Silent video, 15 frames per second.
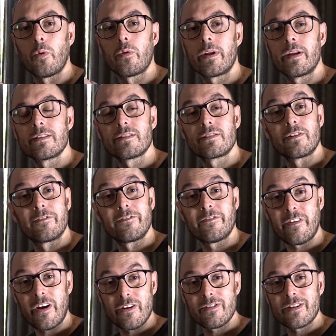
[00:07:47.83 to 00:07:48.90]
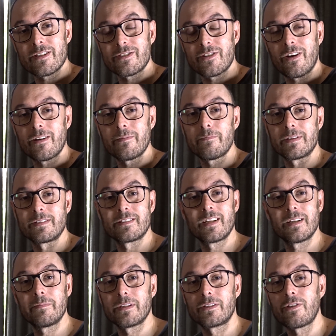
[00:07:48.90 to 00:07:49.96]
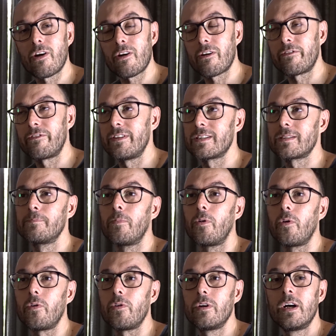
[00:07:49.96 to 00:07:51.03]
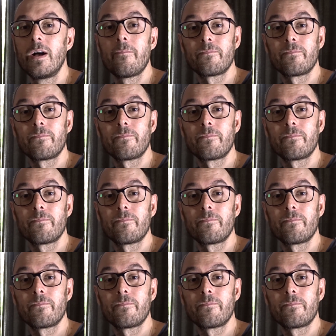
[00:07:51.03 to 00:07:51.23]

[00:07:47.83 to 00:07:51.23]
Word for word: audience to focus on, but cinematography is more